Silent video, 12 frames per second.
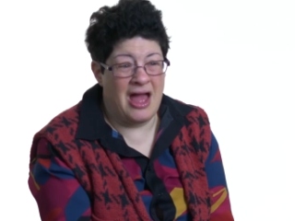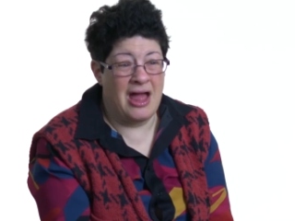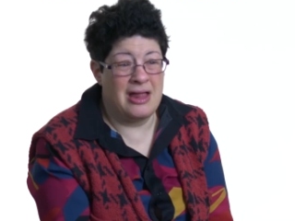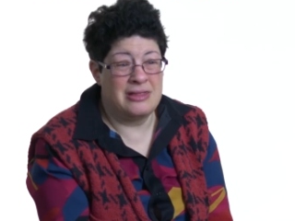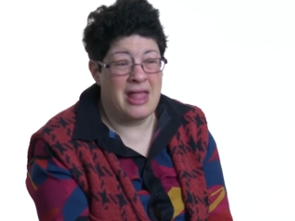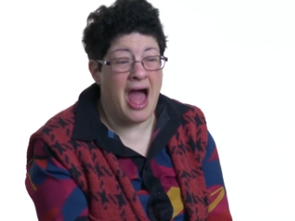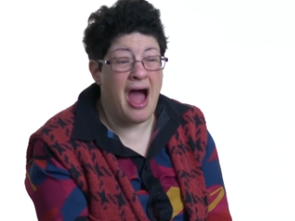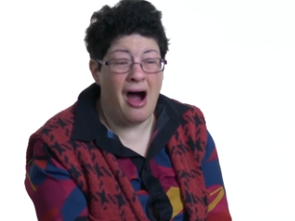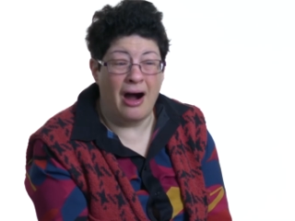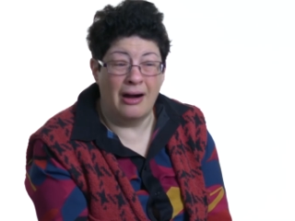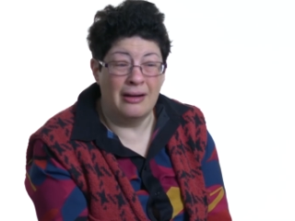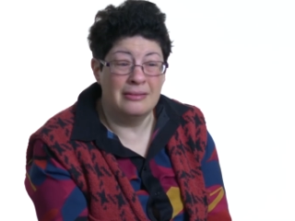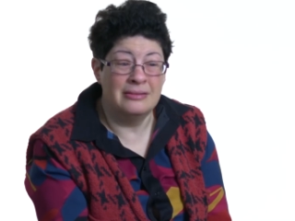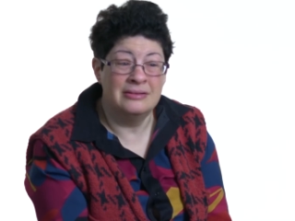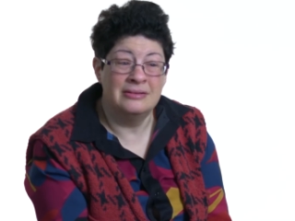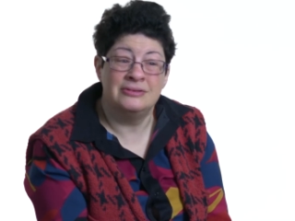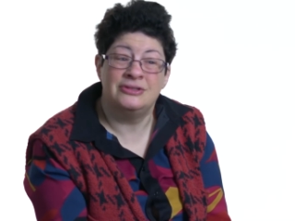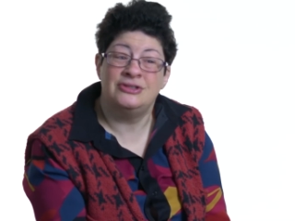And now,
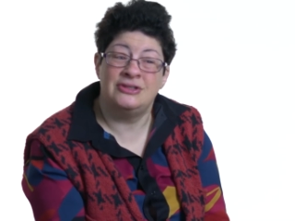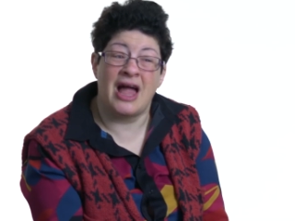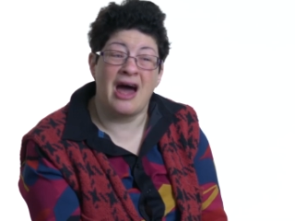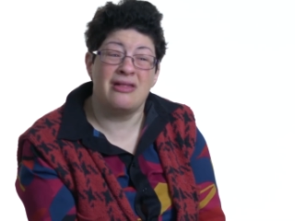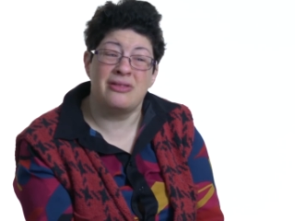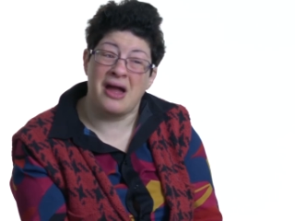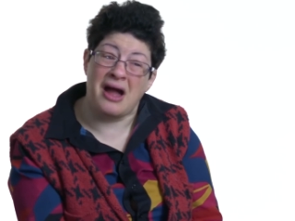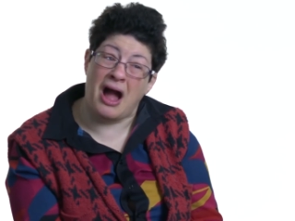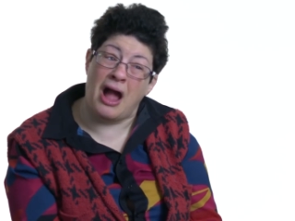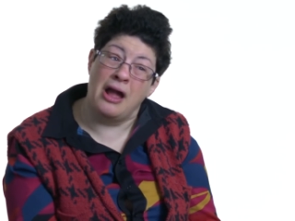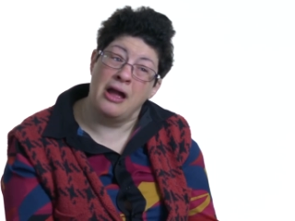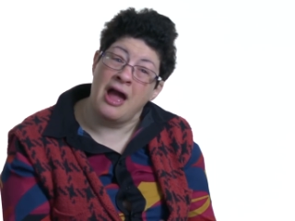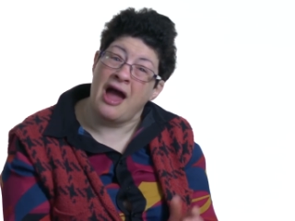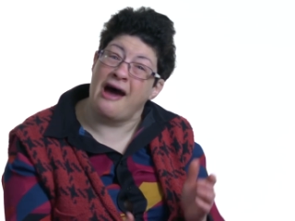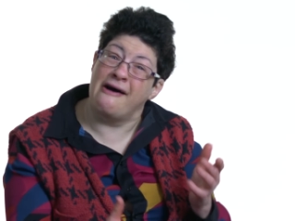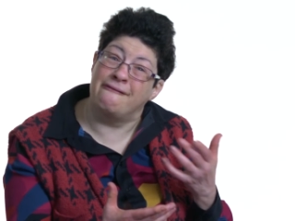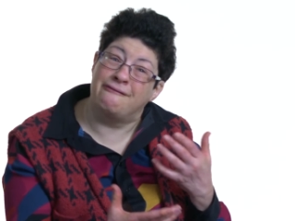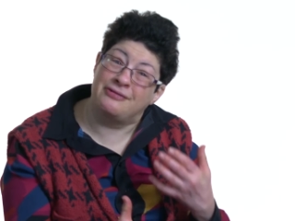now that I
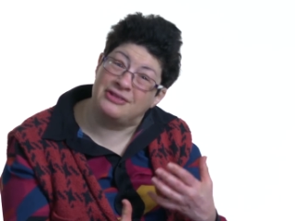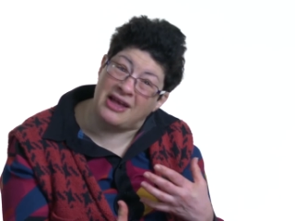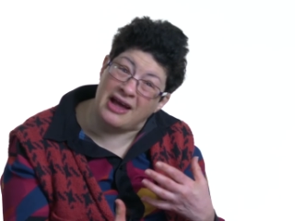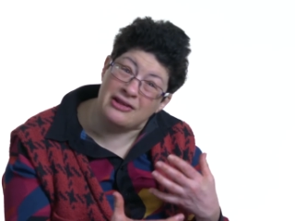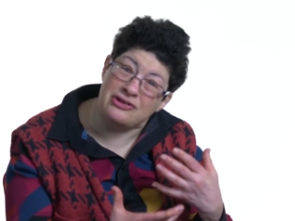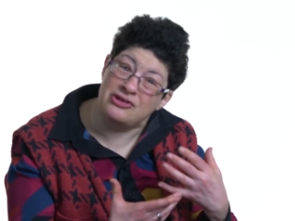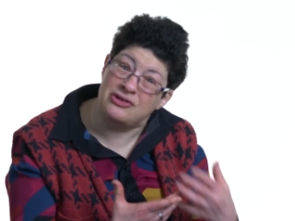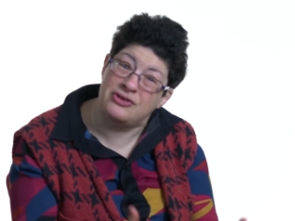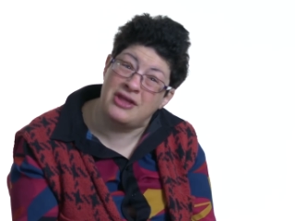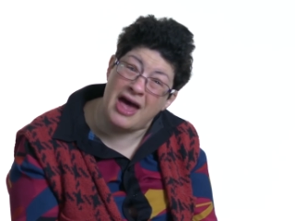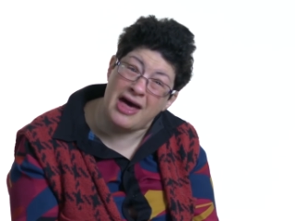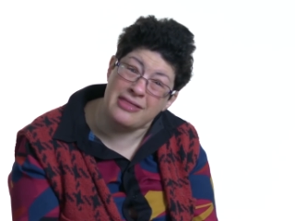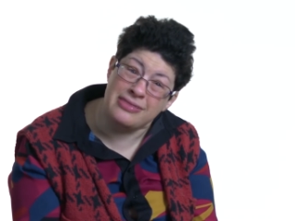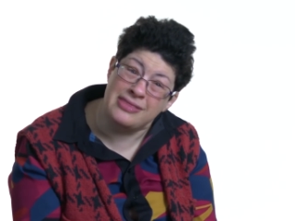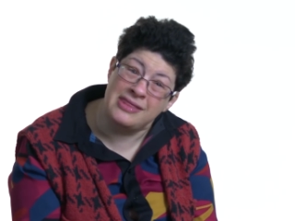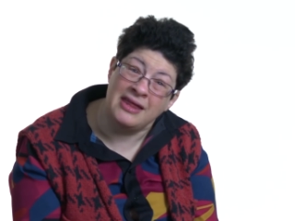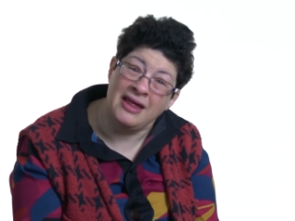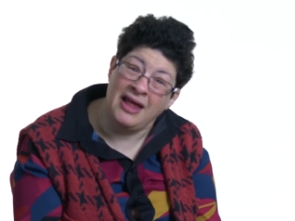have touched death.
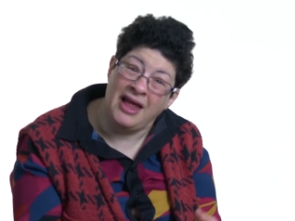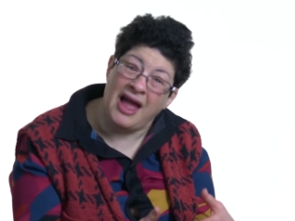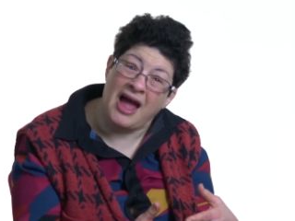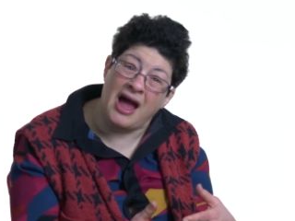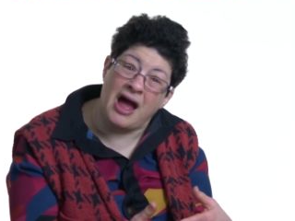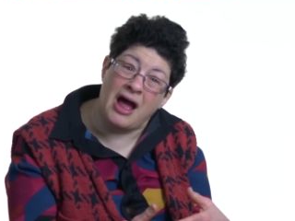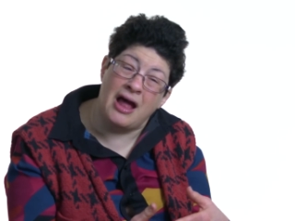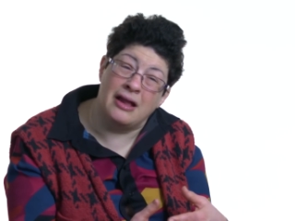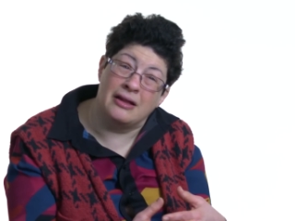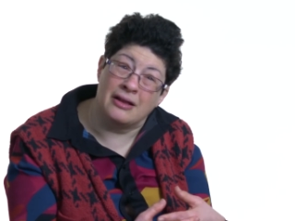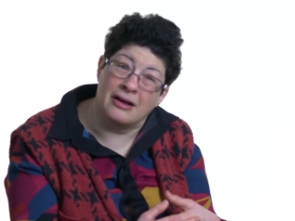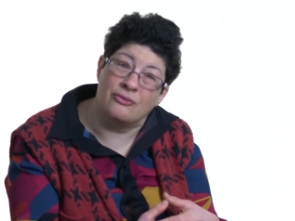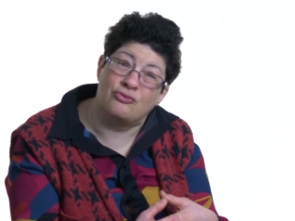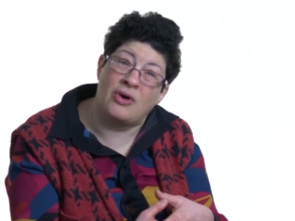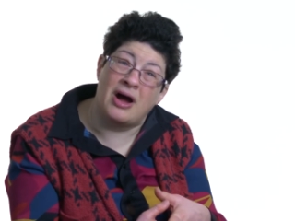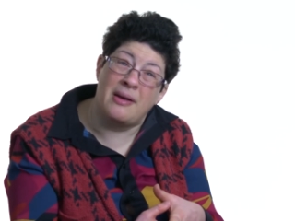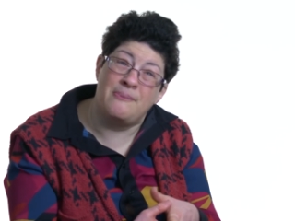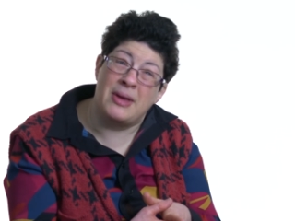And
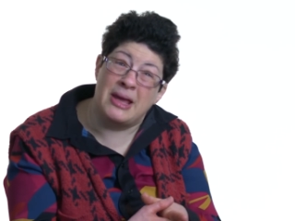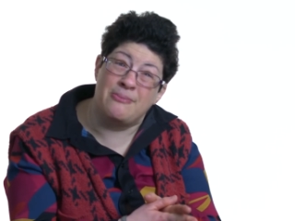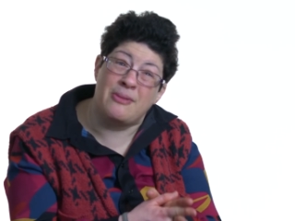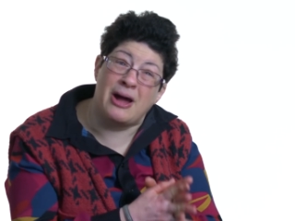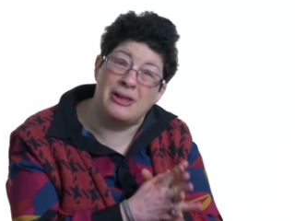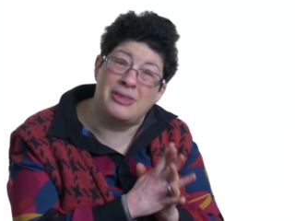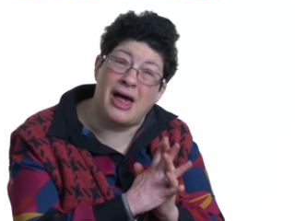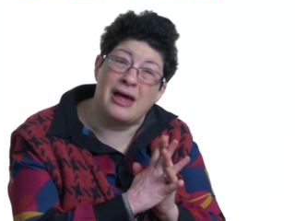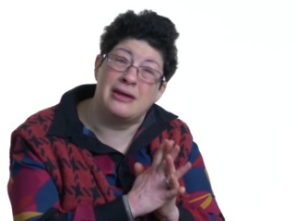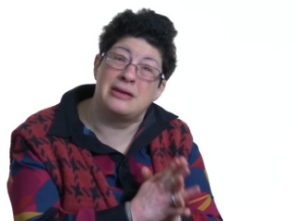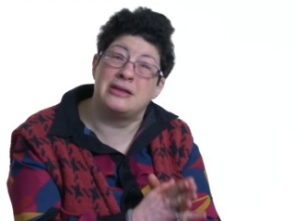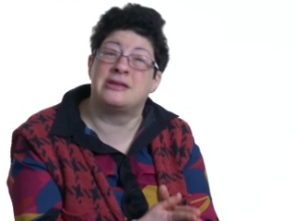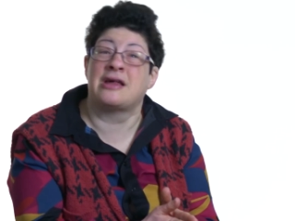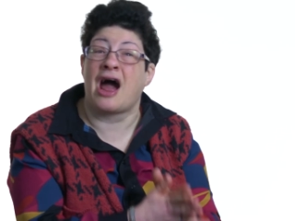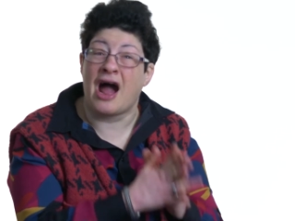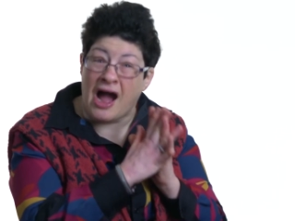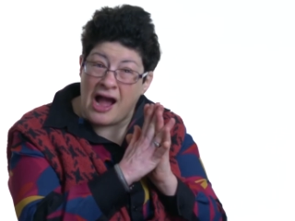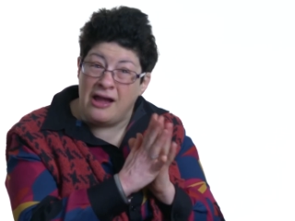what I mean by that is
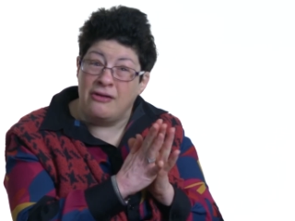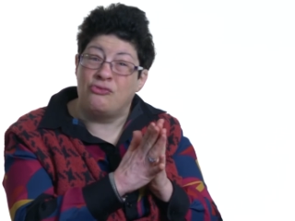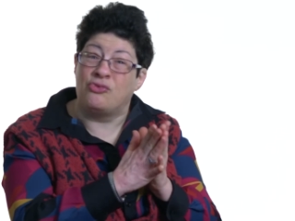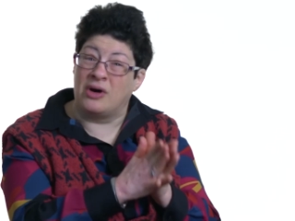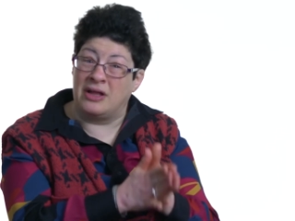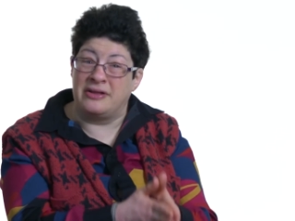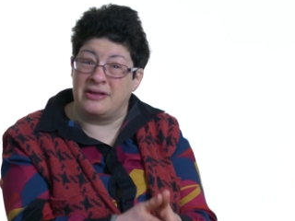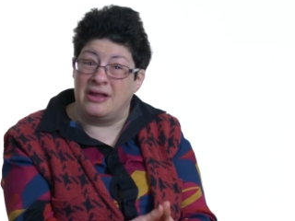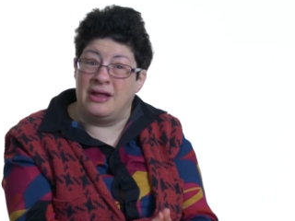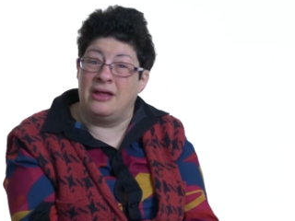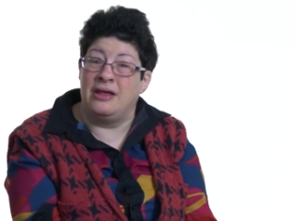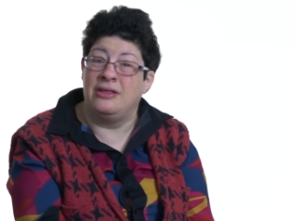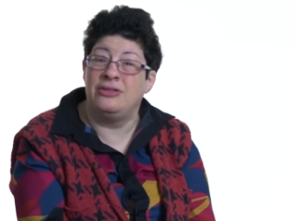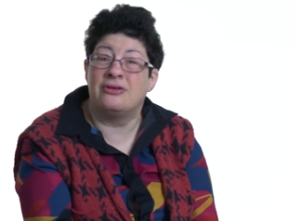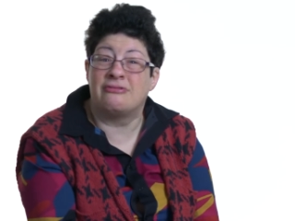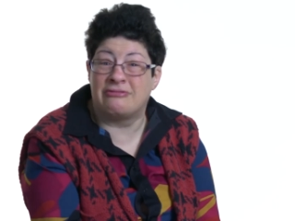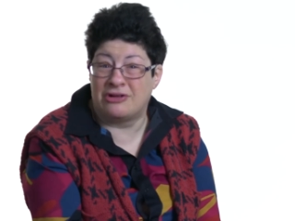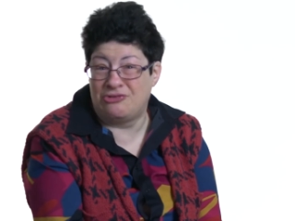I was in
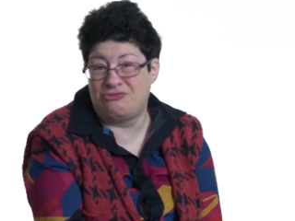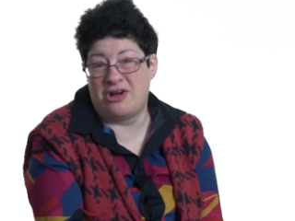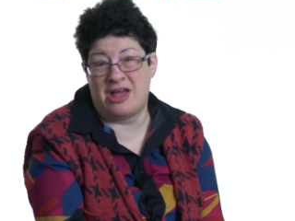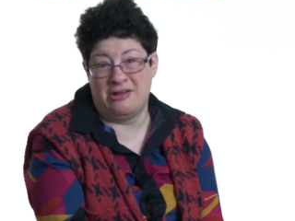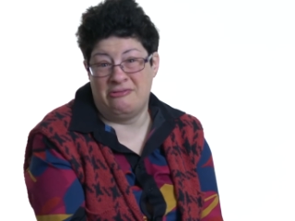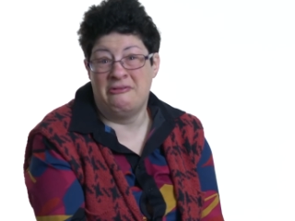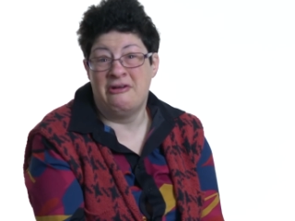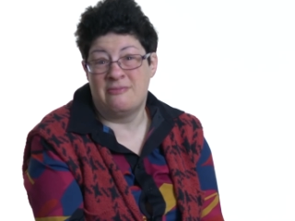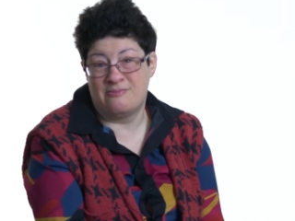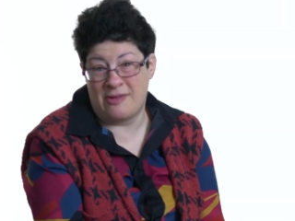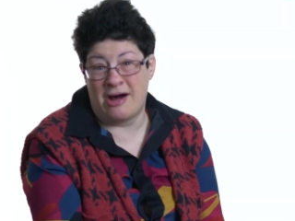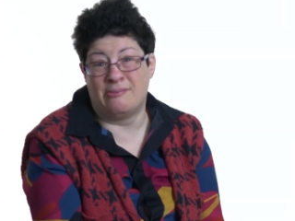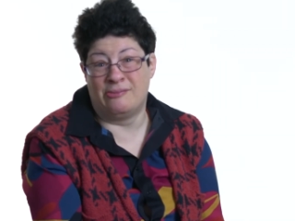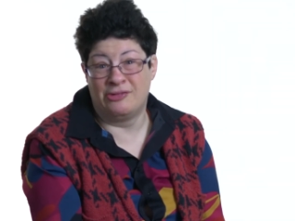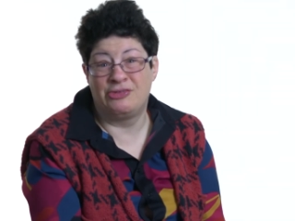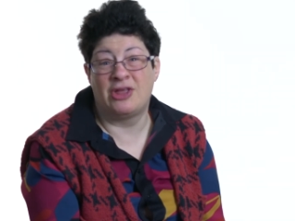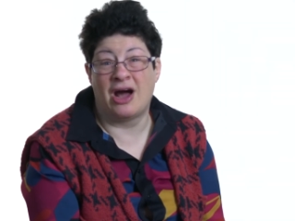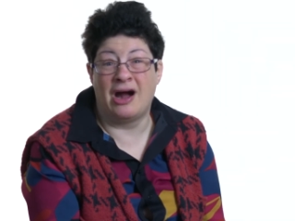the room when mom
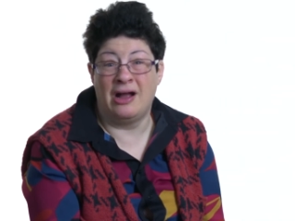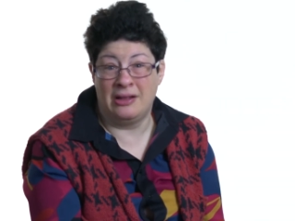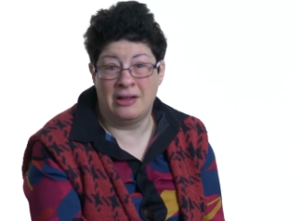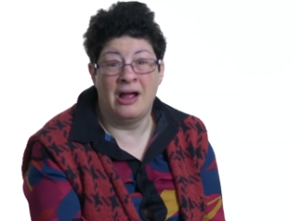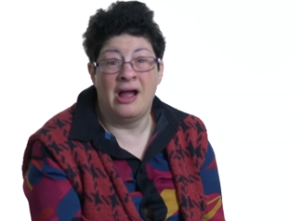died.